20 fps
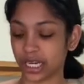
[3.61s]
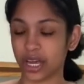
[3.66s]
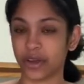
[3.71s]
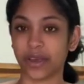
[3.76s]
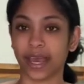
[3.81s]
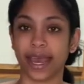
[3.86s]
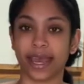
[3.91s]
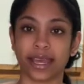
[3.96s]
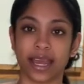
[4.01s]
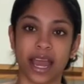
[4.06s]

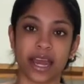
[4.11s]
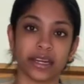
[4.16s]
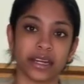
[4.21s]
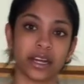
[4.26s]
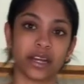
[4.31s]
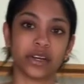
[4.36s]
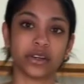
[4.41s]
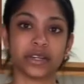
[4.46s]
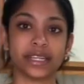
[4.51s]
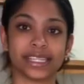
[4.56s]
Okay, I
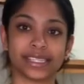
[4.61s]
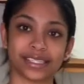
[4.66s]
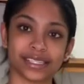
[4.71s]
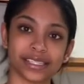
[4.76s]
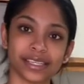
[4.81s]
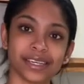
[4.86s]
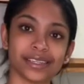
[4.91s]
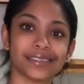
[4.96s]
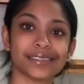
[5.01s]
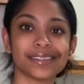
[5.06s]
know it's
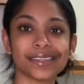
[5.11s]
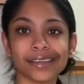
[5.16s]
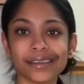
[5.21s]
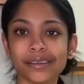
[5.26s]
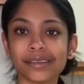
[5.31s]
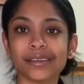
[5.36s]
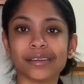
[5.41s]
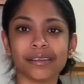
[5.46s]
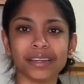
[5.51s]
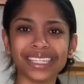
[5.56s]
it's uh,
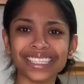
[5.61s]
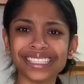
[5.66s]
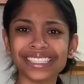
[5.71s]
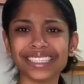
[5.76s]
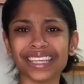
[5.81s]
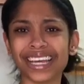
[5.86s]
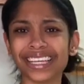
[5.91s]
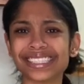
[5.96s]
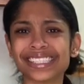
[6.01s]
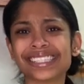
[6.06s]

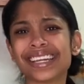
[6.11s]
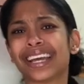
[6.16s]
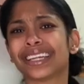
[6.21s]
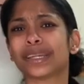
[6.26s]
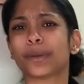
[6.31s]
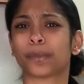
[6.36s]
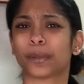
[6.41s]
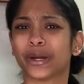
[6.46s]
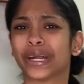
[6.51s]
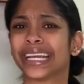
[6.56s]
it's not the
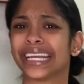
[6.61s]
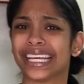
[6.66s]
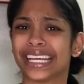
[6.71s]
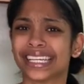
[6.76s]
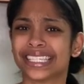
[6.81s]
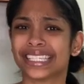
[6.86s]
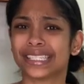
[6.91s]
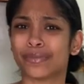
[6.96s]
prettiest,